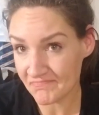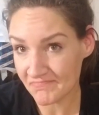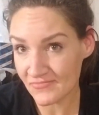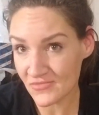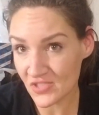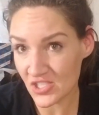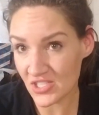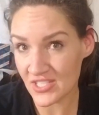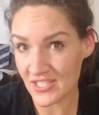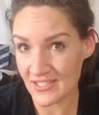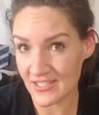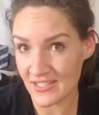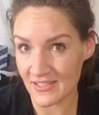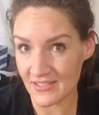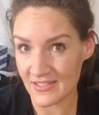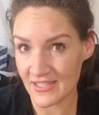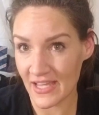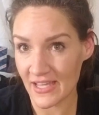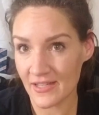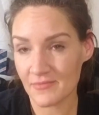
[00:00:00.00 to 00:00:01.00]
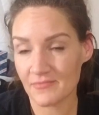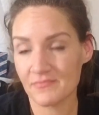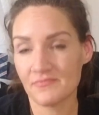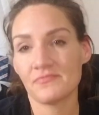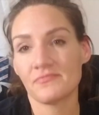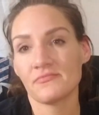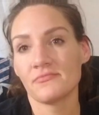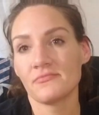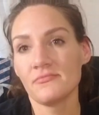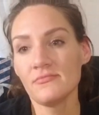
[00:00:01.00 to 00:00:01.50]
Just as an aside.
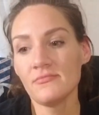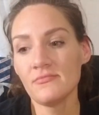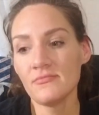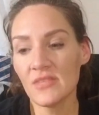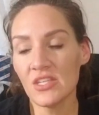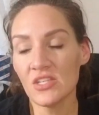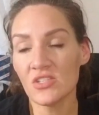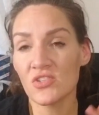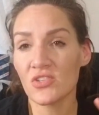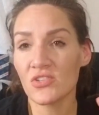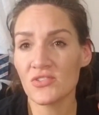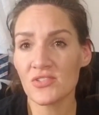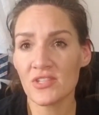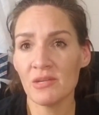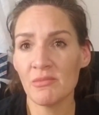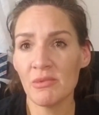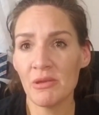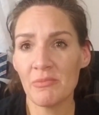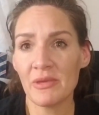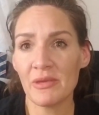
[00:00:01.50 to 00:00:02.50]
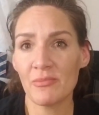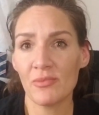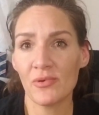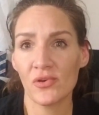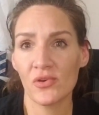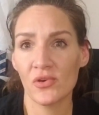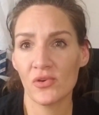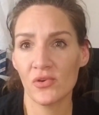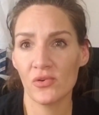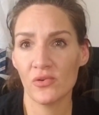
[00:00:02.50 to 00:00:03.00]
So there's going to be people
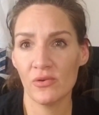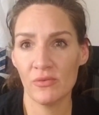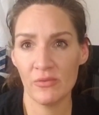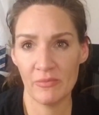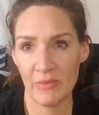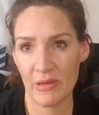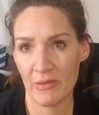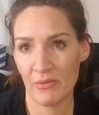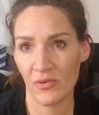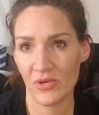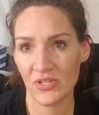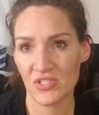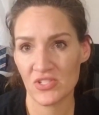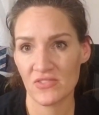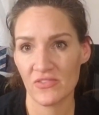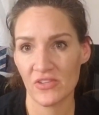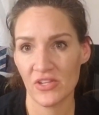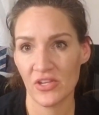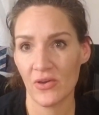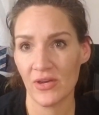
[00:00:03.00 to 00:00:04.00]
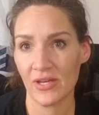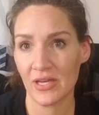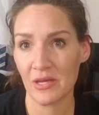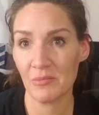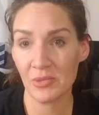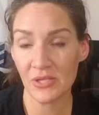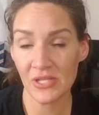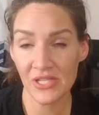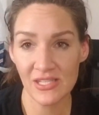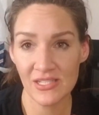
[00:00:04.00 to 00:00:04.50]
who maybe watch this video and
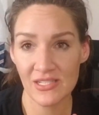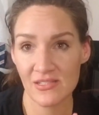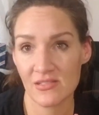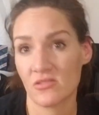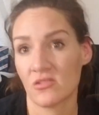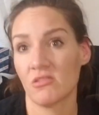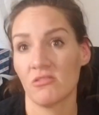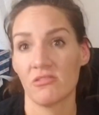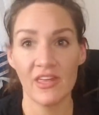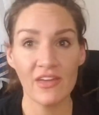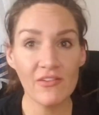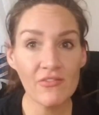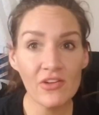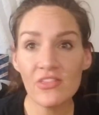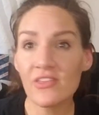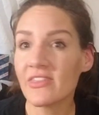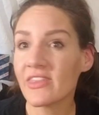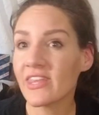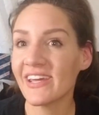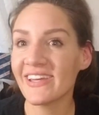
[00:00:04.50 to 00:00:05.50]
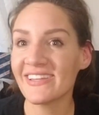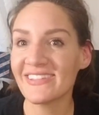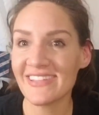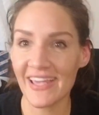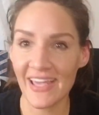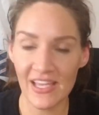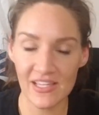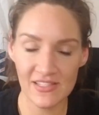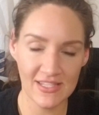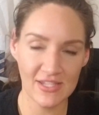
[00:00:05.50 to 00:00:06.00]
completely disagree with everything that I
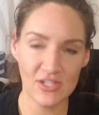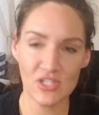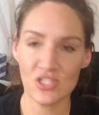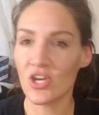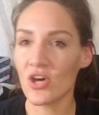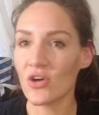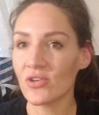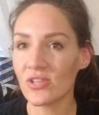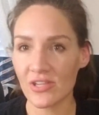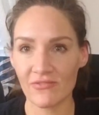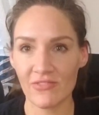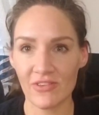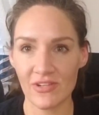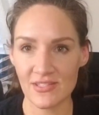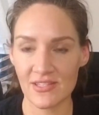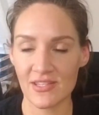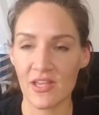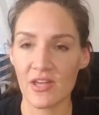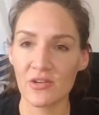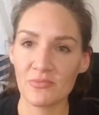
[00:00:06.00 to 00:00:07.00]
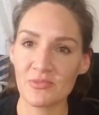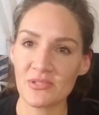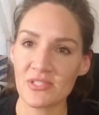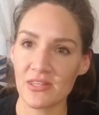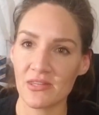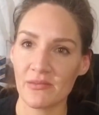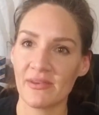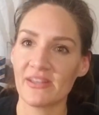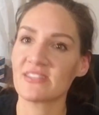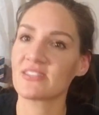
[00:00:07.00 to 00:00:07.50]
say and say, no, ClickFunnels is 100%
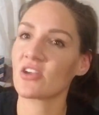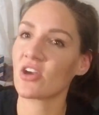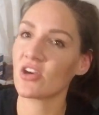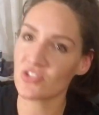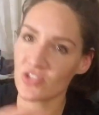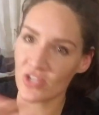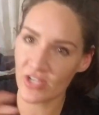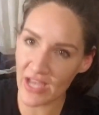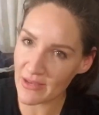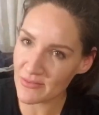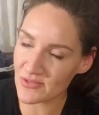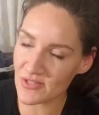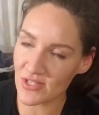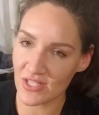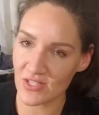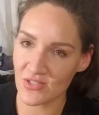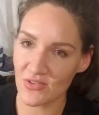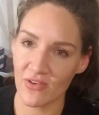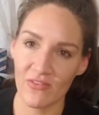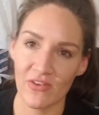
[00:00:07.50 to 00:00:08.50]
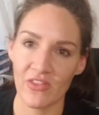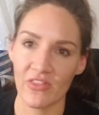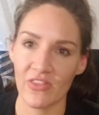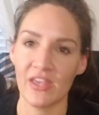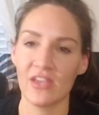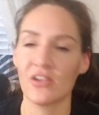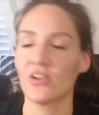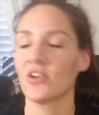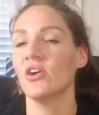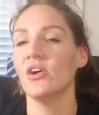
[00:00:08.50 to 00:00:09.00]
the best. Kartra absolutely can do
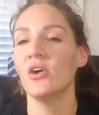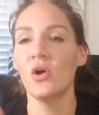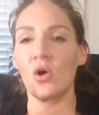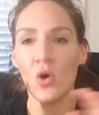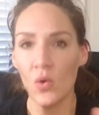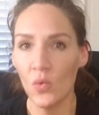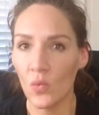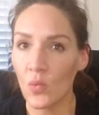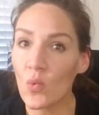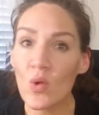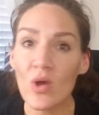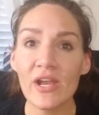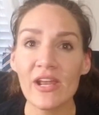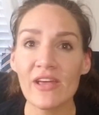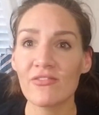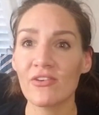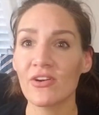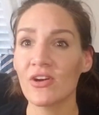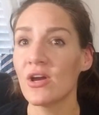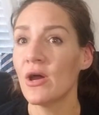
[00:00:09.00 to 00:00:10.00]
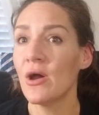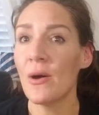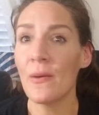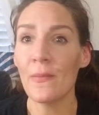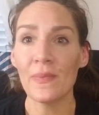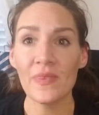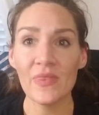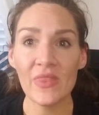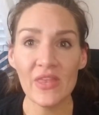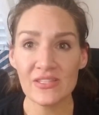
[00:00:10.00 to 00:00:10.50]
everything or whatever.
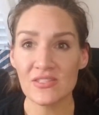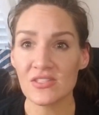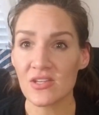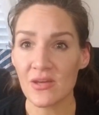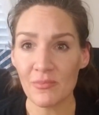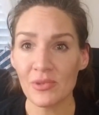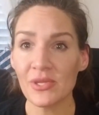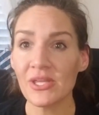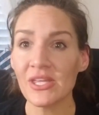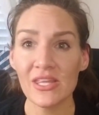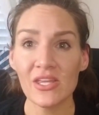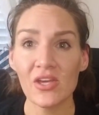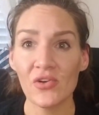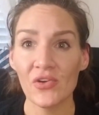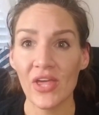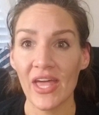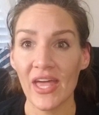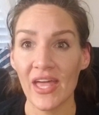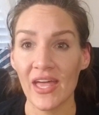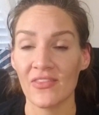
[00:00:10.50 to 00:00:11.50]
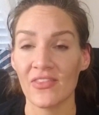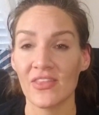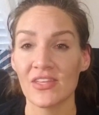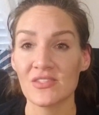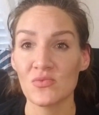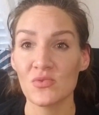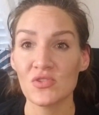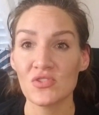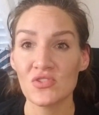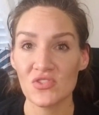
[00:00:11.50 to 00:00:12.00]
That's completely okay.
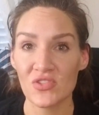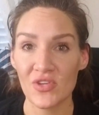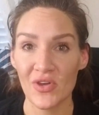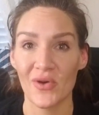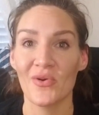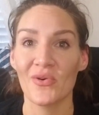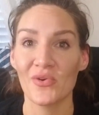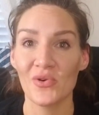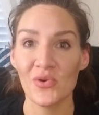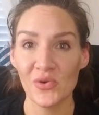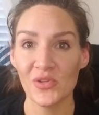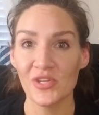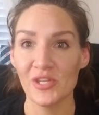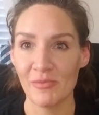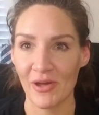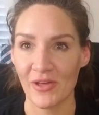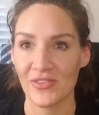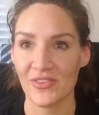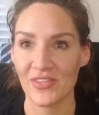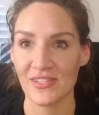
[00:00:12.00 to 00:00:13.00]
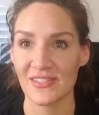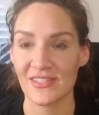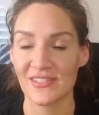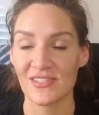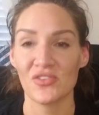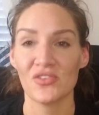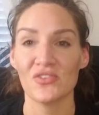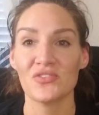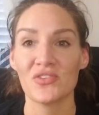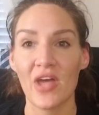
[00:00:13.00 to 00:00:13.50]
That's what's so cool about this is
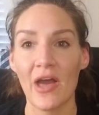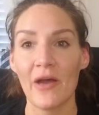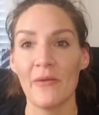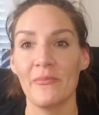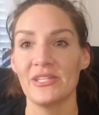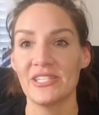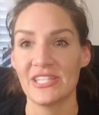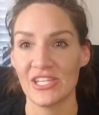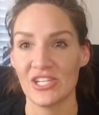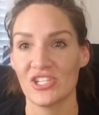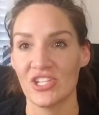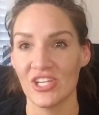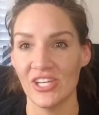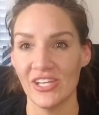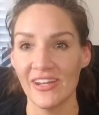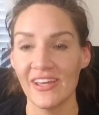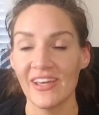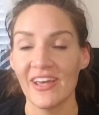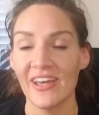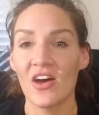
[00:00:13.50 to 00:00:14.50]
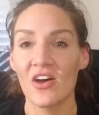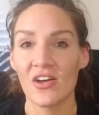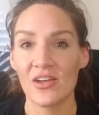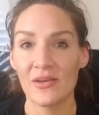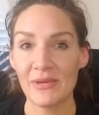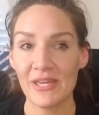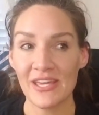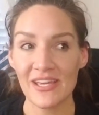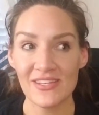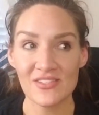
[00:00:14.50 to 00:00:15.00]
that there's competition
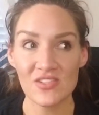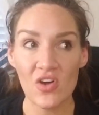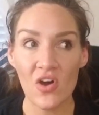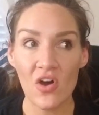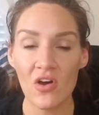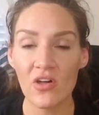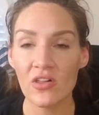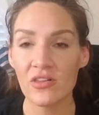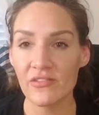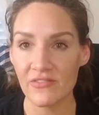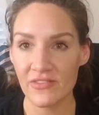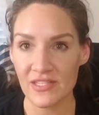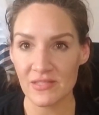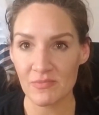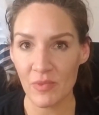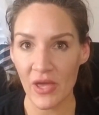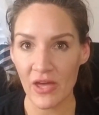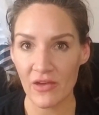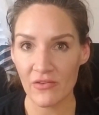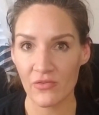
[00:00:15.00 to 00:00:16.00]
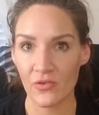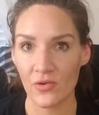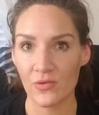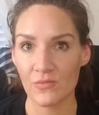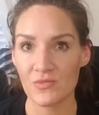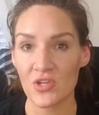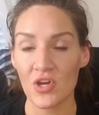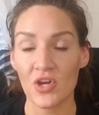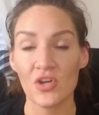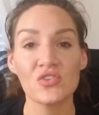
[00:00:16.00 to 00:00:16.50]
because all of these
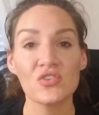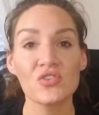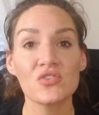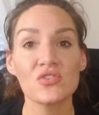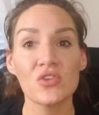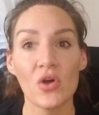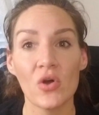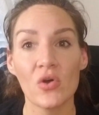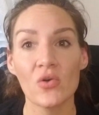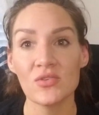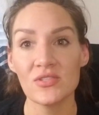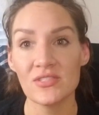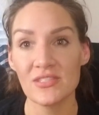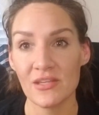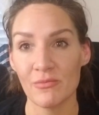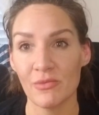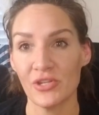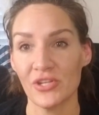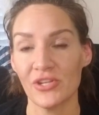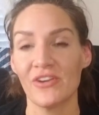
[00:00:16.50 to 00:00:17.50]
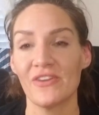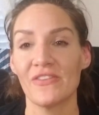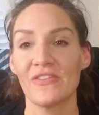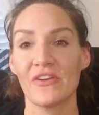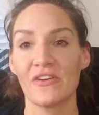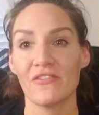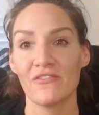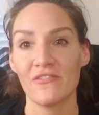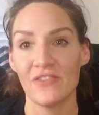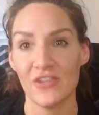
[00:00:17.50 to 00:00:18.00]
platforms are so similar in
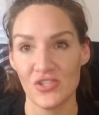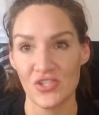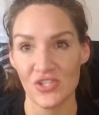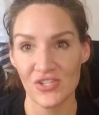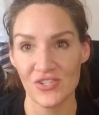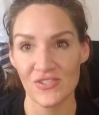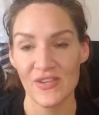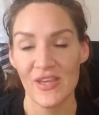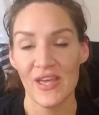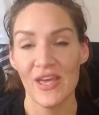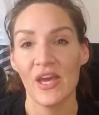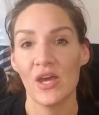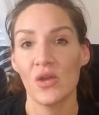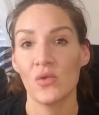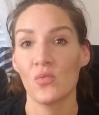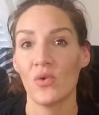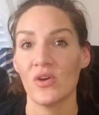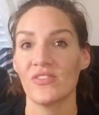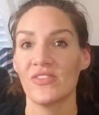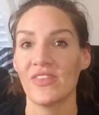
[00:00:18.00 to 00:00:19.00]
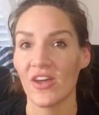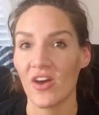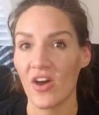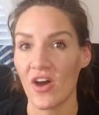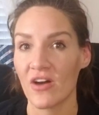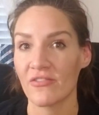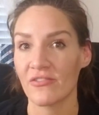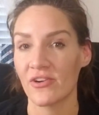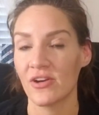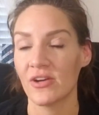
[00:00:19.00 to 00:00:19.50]
their features and what they
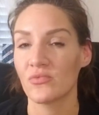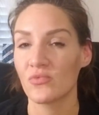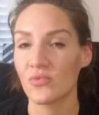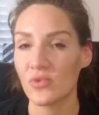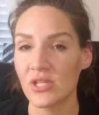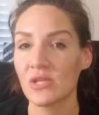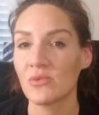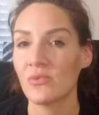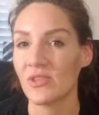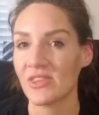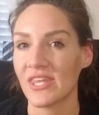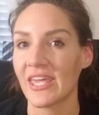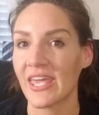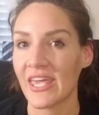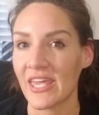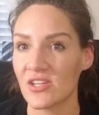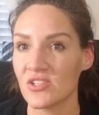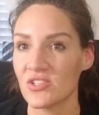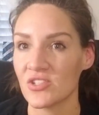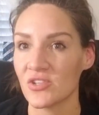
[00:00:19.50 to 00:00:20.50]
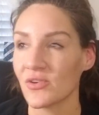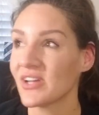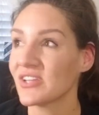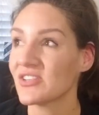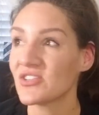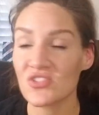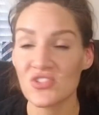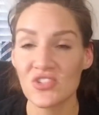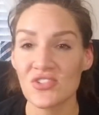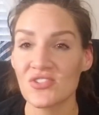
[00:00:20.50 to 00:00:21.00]
offer and really what they can do.
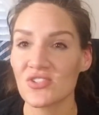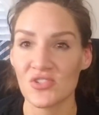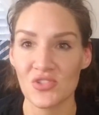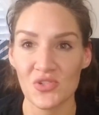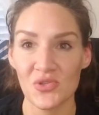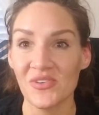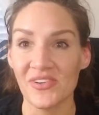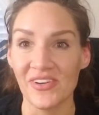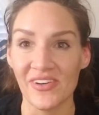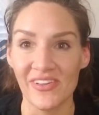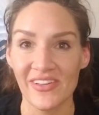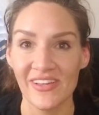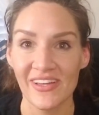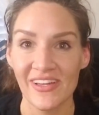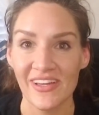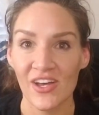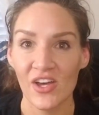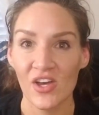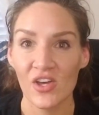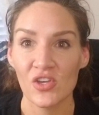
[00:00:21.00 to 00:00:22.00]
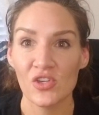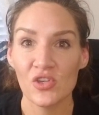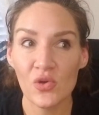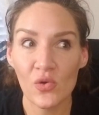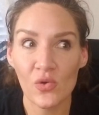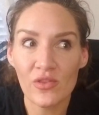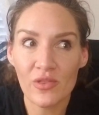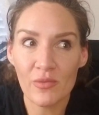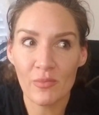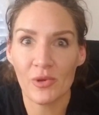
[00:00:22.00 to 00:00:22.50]
It's just a tool.
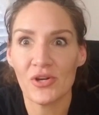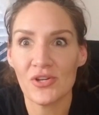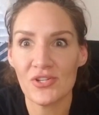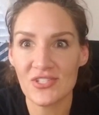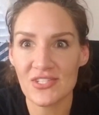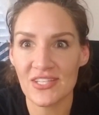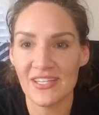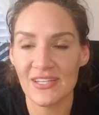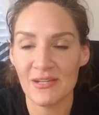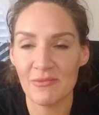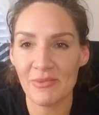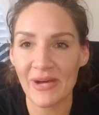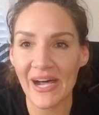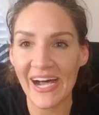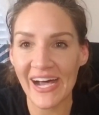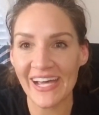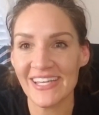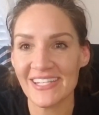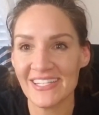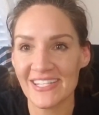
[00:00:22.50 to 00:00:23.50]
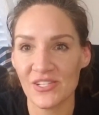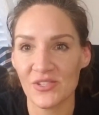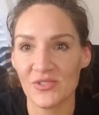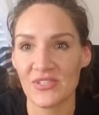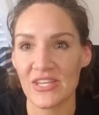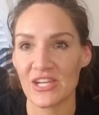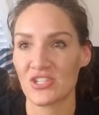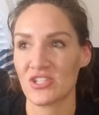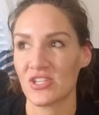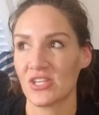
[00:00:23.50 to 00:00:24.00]
you're the person behind it who's
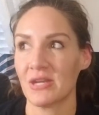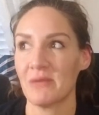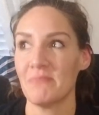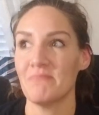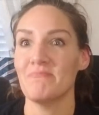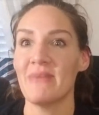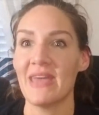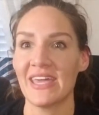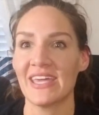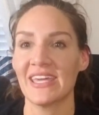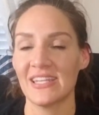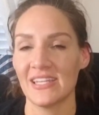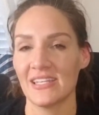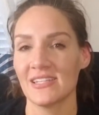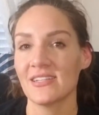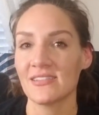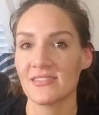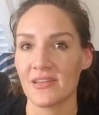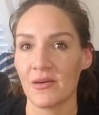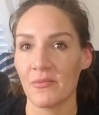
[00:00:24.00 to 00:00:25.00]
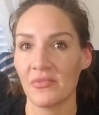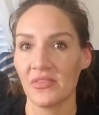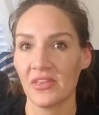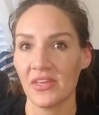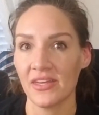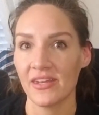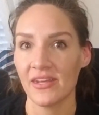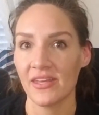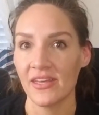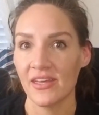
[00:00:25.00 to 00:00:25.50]
actually going to make it into
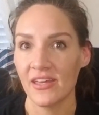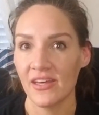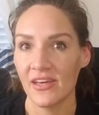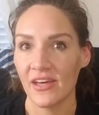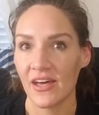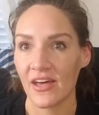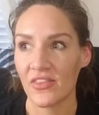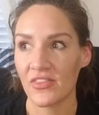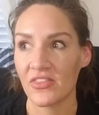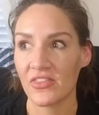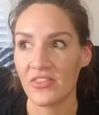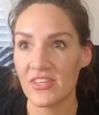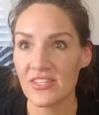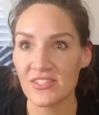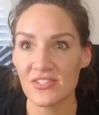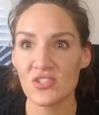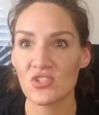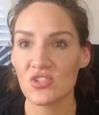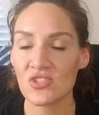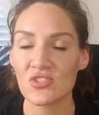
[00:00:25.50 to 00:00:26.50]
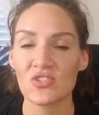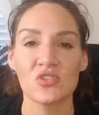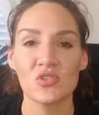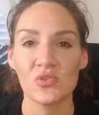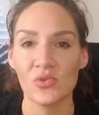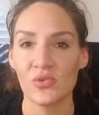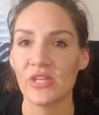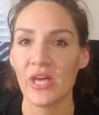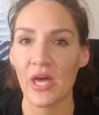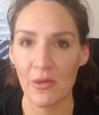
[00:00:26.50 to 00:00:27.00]
something. This is just a
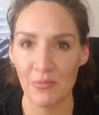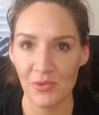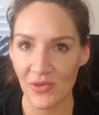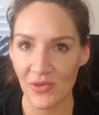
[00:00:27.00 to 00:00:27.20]
tool to help you